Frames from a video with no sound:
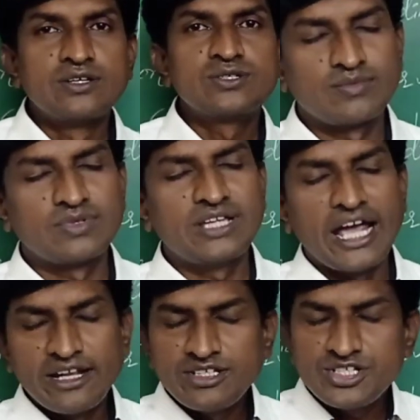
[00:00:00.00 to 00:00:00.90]
So the
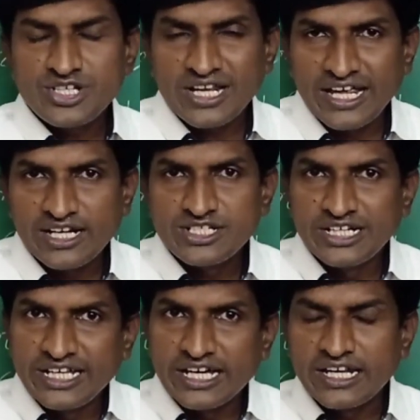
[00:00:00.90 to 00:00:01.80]
ionization
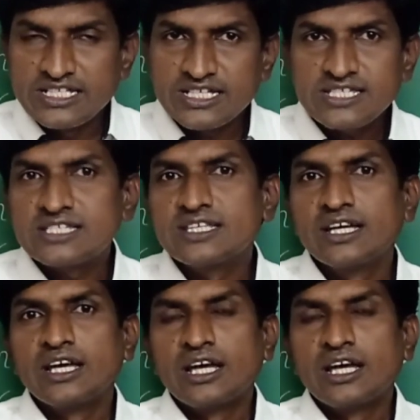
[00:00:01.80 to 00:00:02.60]
energy decreases